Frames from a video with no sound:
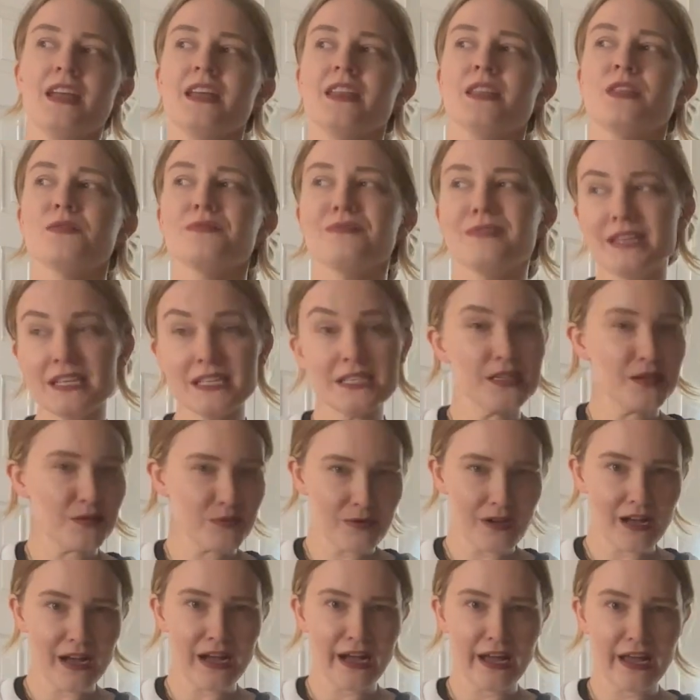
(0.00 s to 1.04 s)
The reason
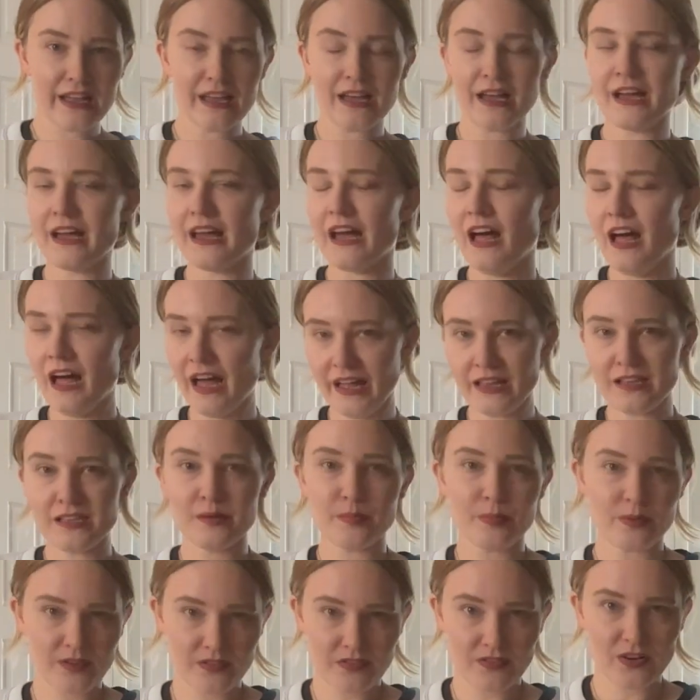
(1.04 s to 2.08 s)
why I highly
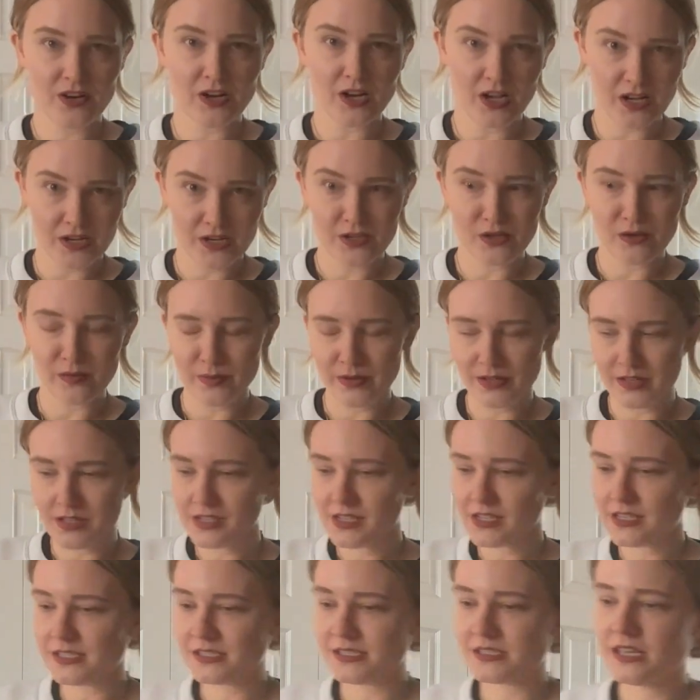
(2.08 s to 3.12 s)
prefer
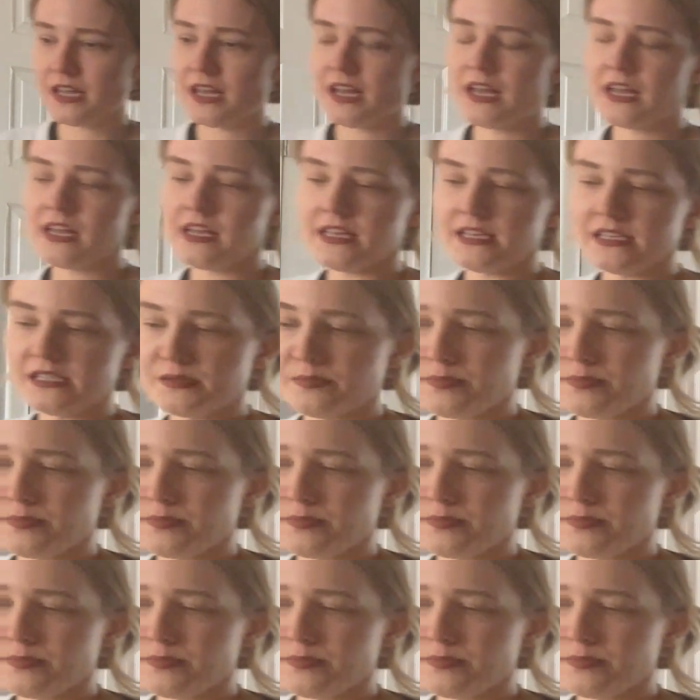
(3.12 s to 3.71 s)
audiobooks is